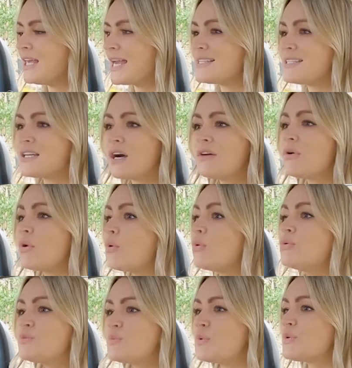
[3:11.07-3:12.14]
you get to cover
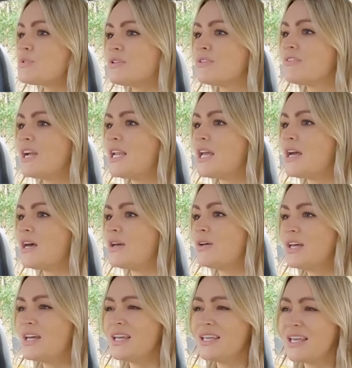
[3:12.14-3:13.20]
all sports on the
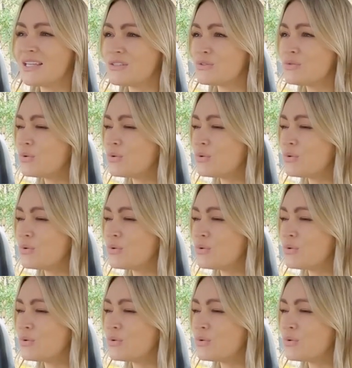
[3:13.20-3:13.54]
radio, you yeah.